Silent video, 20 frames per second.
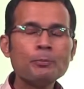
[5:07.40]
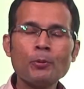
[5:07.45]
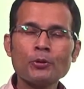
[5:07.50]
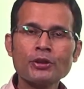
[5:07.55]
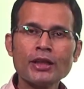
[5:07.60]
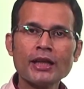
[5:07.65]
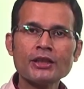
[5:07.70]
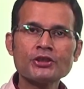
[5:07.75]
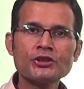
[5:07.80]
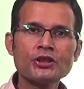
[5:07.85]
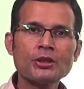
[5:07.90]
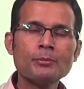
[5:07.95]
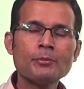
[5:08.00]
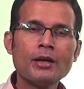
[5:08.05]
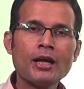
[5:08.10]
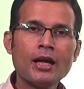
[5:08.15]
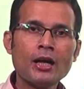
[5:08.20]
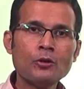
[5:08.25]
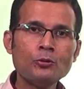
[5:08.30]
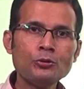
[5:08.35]
the potassium
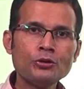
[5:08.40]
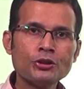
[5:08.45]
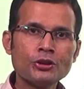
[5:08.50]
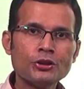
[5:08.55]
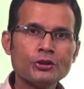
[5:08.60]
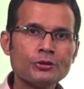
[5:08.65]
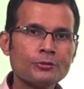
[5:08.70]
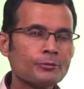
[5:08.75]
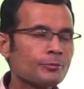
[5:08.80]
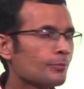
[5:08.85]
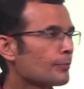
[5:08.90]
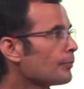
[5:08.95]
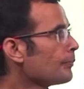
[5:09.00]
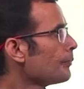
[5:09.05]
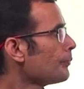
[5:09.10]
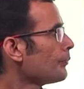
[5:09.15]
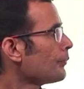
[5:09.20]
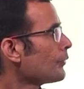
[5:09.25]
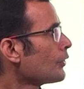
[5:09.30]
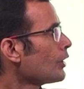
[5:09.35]
out
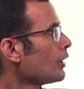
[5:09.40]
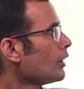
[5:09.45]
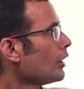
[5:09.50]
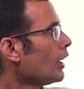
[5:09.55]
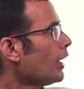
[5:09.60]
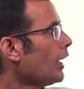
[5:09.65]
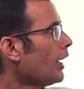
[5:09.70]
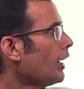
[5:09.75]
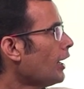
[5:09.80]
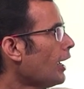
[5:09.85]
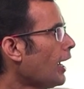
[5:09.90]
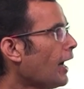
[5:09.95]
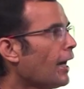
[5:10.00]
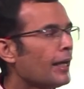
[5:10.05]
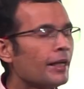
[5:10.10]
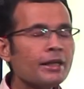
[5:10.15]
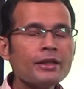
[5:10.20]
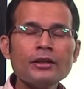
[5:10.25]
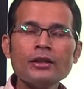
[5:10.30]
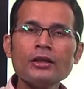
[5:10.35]

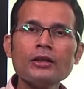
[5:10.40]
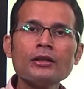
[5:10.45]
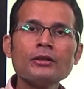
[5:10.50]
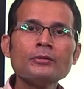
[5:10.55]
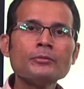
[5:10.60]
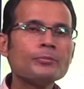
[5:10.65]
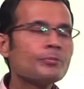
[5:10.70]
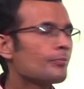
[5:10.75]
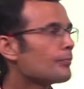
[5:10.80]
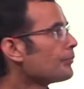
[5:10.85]
and uh,